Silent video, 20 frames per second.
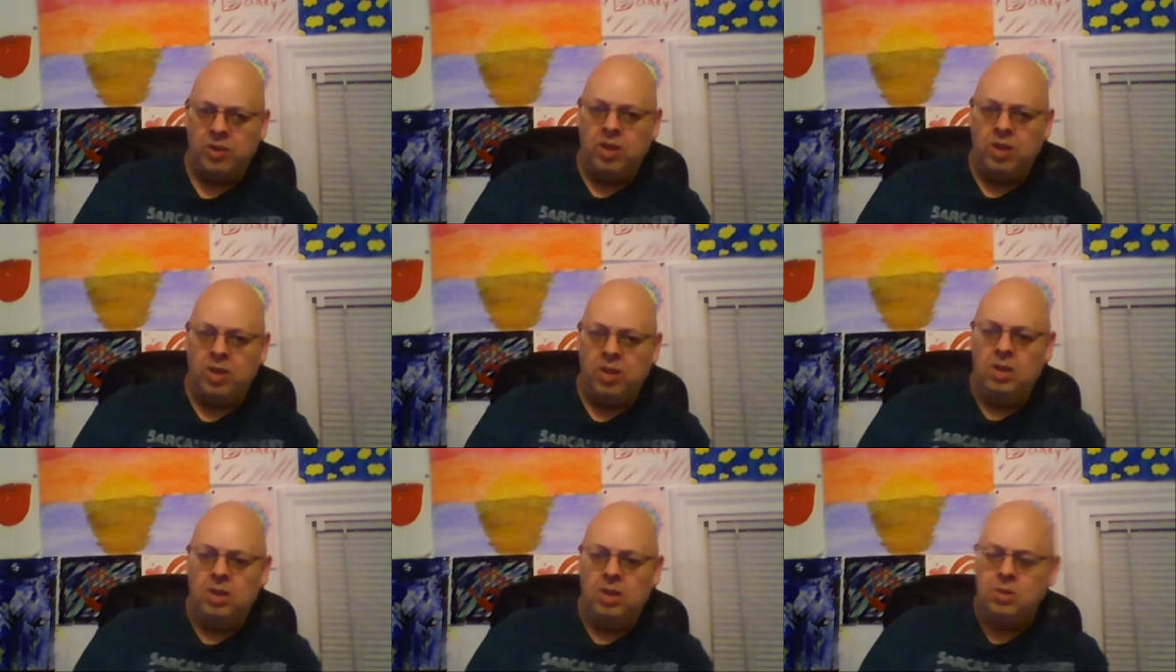
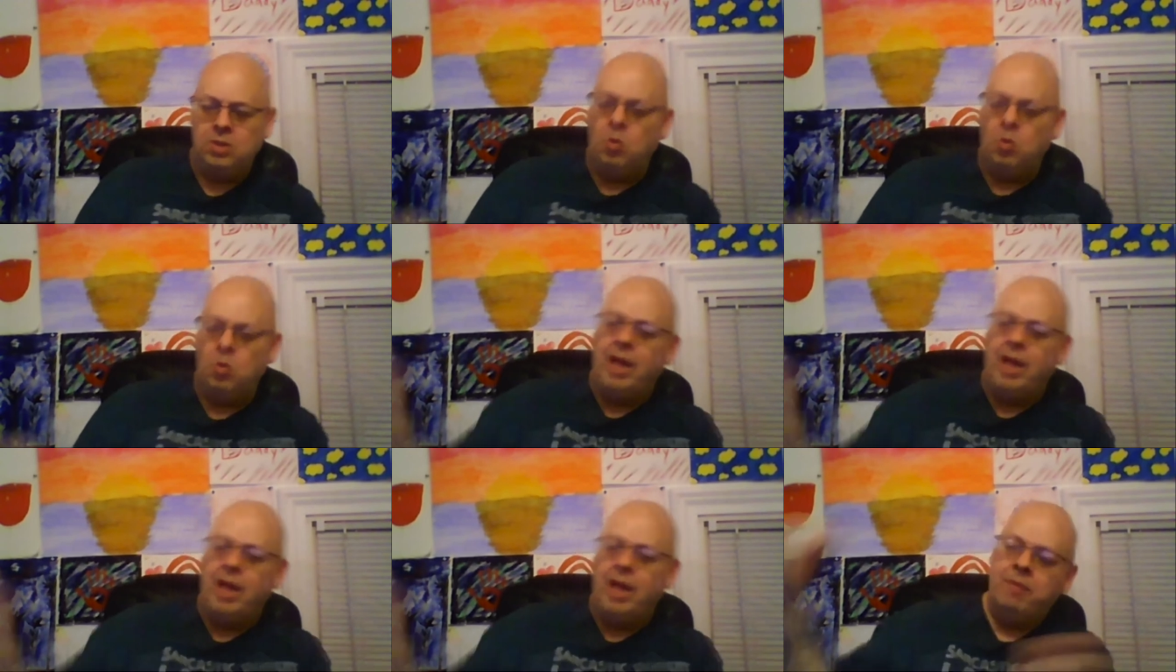So
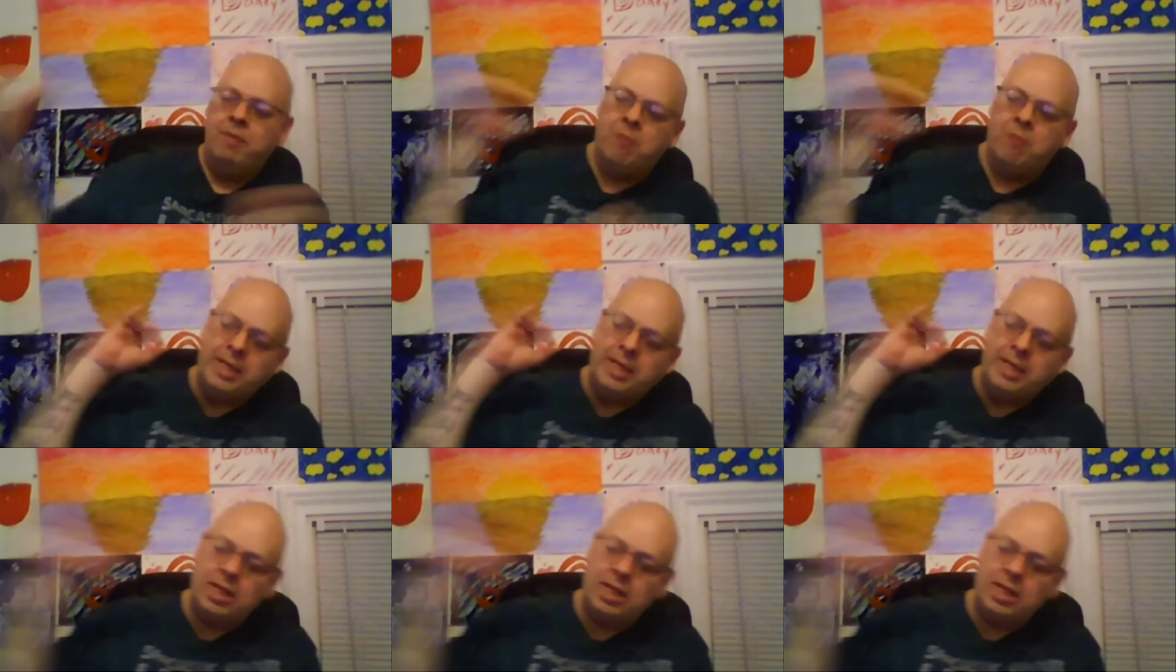why
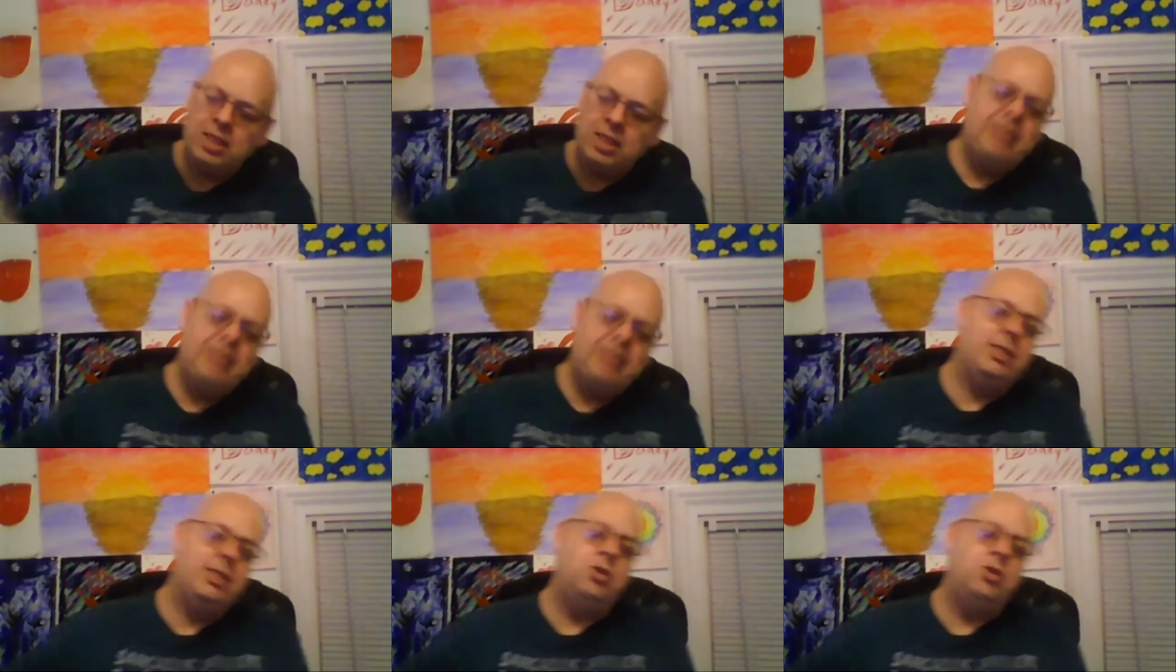not
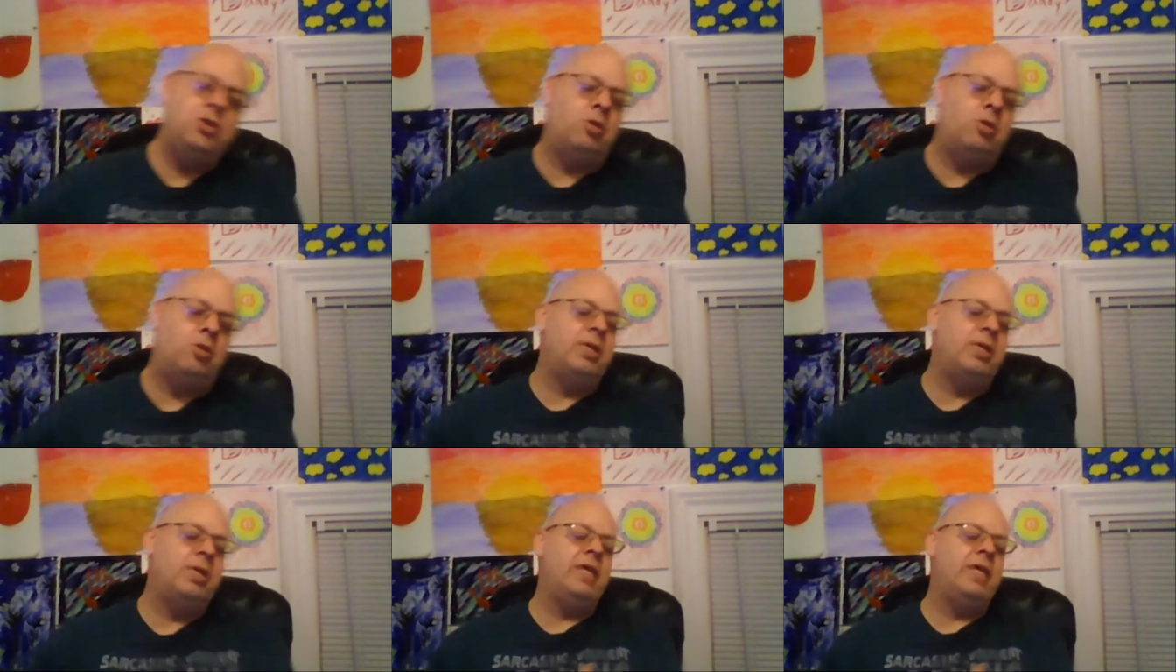listen to them
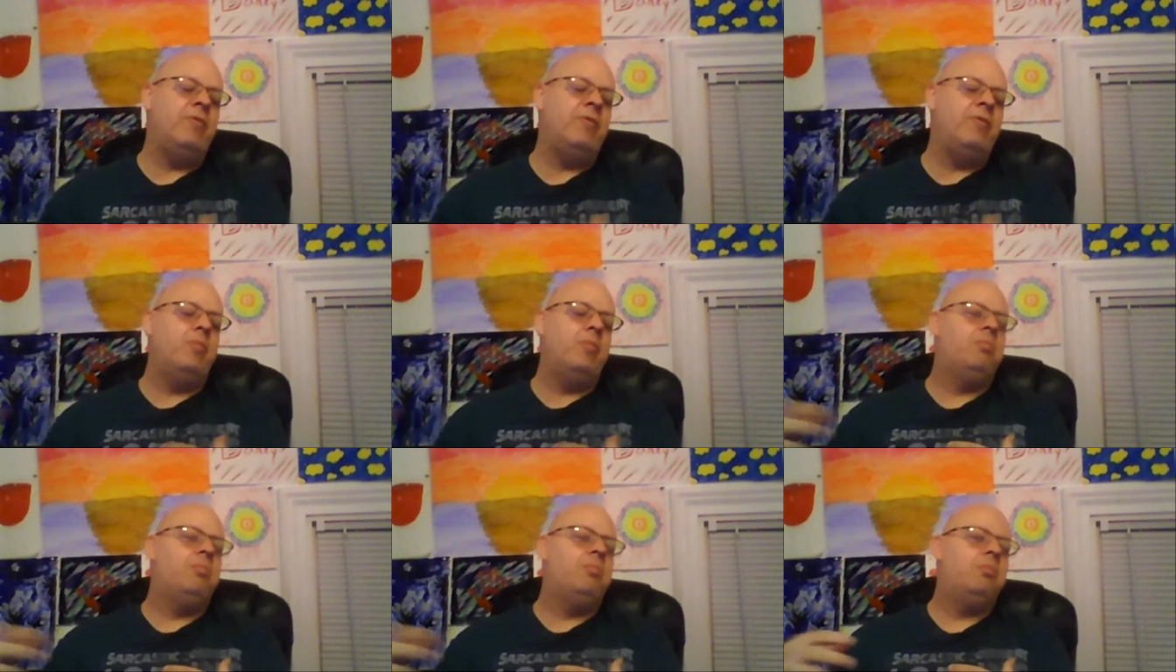and give
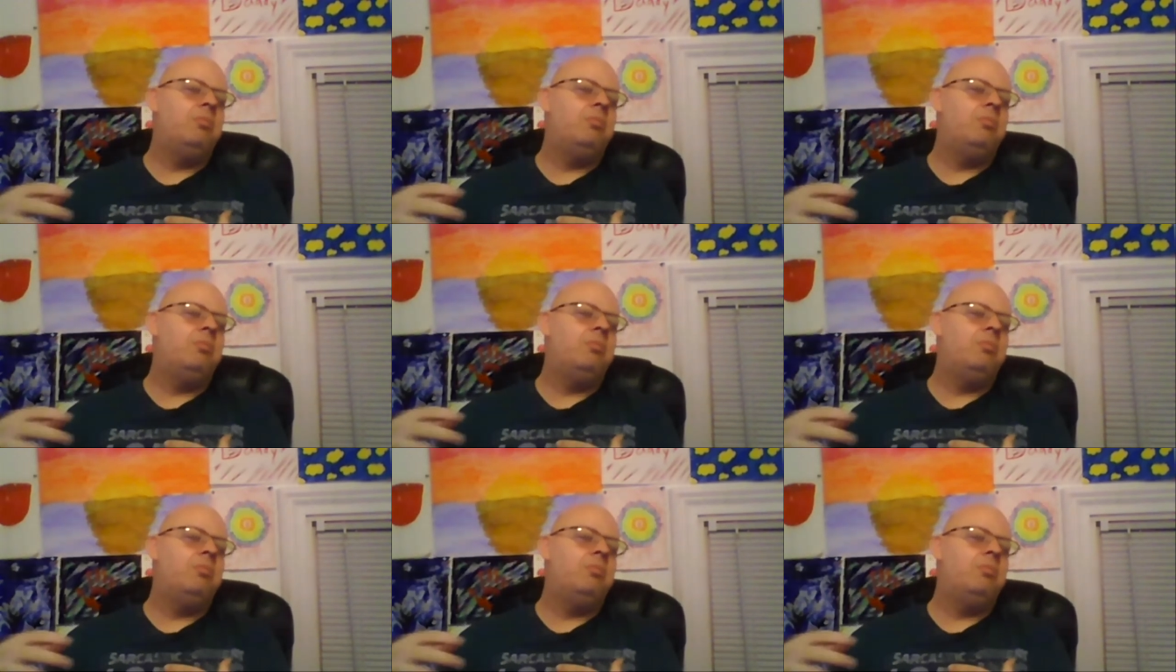them